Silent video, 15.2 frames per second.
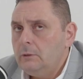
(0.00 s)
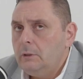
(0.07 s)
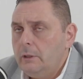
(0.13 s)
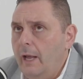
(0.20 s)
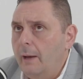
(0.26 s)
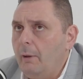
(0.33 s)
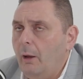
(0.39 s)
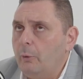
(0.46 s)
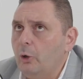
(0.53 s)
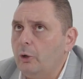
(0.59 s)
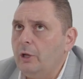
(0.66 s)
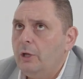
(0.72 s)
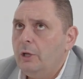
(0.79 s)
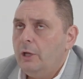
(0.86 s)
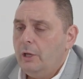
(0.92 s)
Yeah.
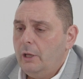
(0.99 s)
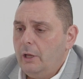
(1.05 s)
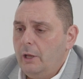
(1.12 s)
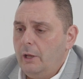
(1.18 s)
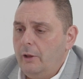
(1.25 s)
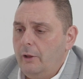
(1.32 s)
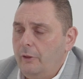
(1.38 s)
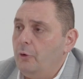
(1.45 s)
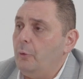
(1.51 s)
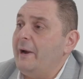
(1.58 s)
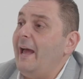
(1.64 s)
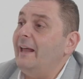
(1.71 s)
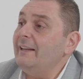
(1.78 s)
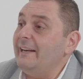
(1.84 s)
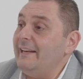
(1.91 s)
Look, the
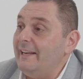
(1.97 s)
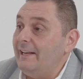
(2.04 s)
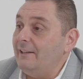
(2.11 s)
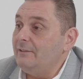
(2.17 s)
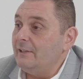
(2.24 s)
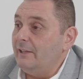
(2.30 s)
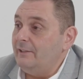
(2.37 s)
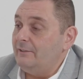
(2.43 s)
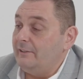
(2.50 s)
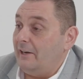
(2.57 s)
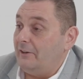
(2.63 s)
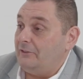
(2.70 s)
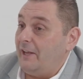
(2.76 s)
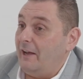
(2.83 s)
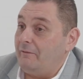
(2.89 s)
reality is, and this is going
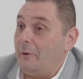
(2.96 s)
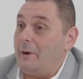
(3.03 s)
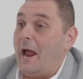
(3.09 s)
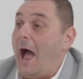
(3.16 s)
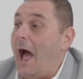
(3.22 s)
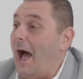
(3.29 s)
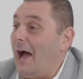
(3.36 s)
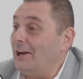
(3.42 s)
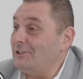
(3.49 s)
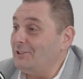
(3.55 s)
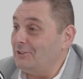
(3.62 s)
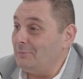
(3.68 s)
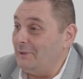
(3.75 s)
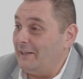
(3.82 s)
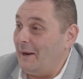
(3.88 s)
to sound very harsh, it
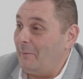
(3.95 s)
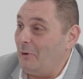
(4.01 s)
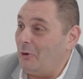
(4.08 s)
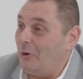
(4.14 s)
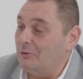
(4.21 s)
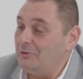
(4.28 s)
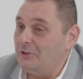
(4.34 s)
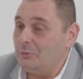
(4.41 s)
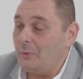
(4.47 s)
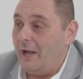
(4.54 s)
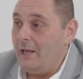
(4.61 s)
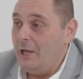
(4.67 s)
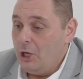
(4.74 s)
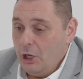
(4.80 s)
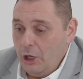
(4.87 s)
doesn't mean to come across this
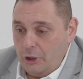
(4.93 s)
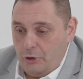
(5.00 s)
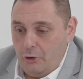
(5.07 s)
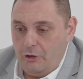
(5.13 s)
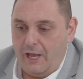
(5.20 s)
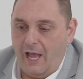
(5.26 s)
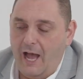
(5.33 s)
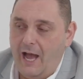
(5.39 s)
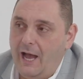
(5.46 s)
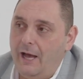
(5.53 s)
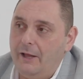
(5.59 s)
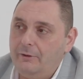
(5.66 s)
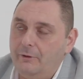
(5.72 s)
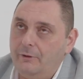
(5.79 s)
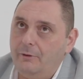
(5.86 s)
way, you
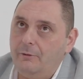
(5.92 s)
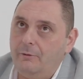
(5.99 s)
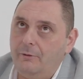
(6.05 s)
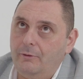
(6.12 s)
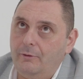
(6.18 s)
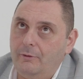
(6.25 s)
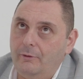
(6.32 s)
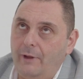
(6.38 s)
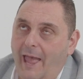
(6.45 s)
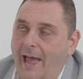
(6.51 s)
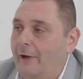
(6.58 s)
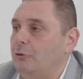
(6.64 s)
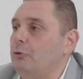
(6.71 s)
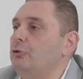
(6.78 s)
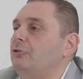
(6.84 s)
can't
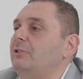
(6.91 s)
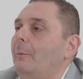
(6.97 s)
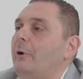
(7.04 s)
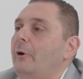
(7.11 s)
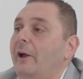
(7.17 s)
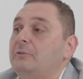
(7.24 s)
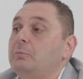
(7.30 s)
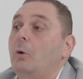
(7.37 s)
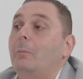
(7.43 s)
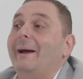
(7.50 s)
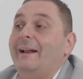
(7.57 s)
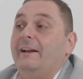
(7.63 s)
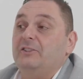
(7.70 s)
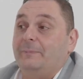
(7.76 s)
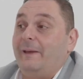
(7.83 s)
outdo someone who has more
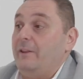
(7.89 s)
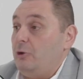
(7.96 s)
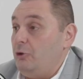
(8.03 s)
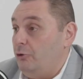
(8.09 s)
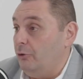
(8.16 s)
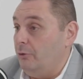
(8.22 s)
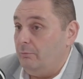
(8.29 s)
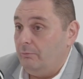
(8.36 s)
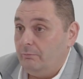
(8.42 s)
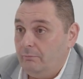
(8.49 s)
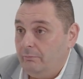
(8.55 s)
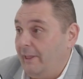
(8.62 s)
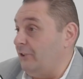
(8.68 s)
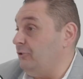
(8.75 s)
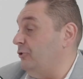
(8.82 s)
money to spend than you do.
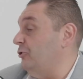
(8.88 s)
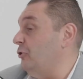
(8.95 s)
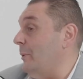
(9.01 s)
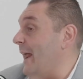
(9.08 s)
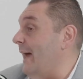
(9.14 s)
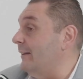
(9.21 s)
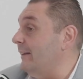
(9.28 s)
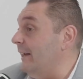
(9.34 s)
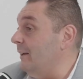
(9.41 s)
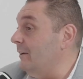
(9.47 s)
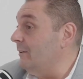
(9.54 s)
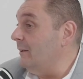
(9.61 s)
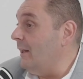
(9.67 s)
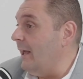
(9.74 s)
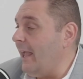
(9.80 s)
That's just the reality.
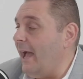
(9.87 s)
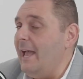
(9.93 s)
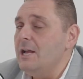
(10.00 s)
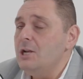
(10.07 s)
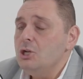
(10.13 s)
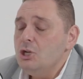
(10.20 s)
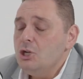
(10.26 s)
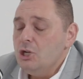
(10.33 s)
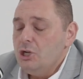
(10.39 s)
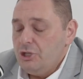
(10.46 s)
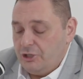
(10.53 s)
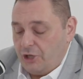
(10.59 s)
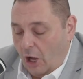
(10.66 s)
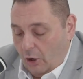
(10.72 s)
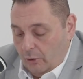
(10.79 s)
Okay?
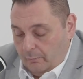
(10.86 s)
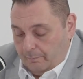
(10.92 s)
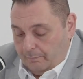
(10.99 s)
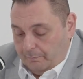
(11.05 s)
So